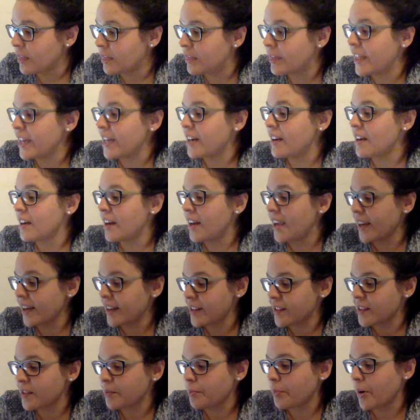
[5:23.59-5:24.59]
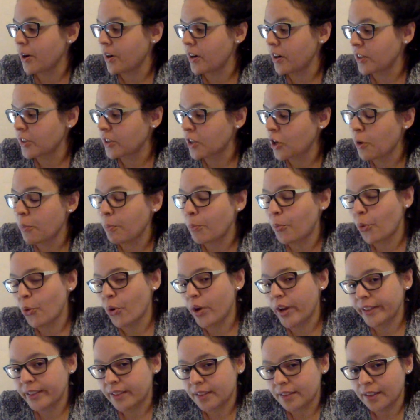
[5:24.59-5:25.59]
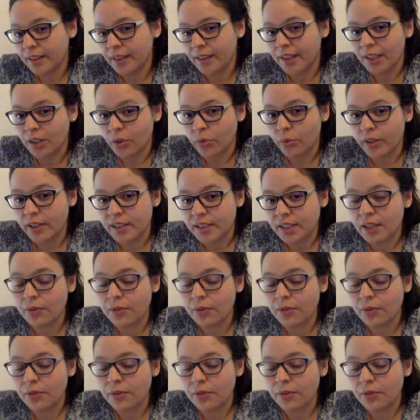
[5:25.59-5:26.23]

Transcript: The next part, compressed liquids.